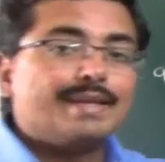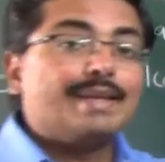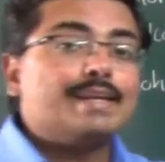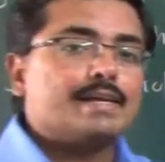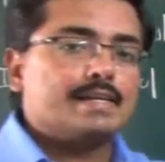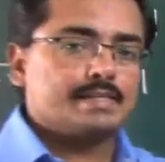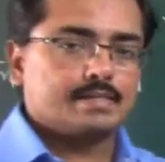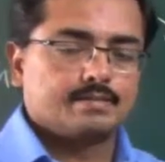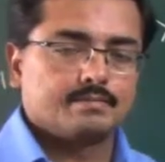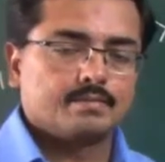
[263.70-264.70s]

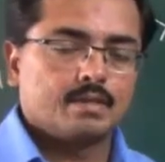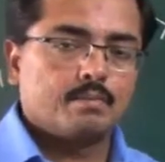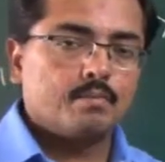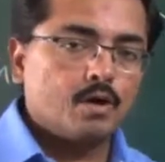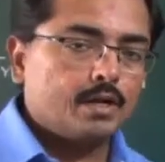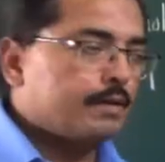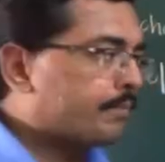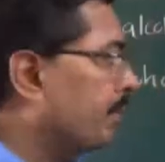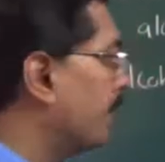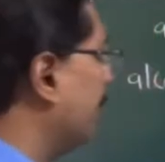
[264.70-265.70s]
increase, boiling
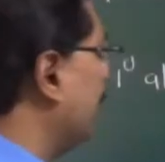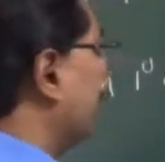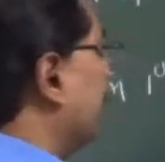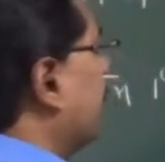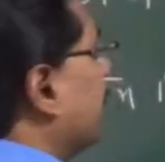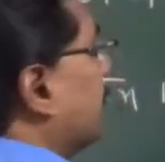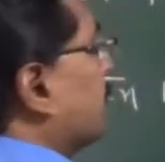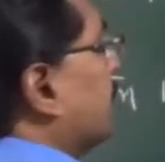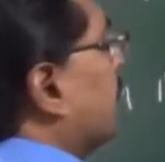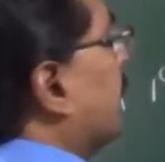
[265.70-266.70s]
point will
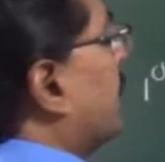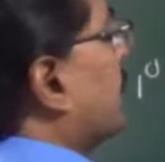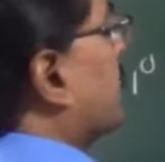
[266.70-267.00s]
increase. In a case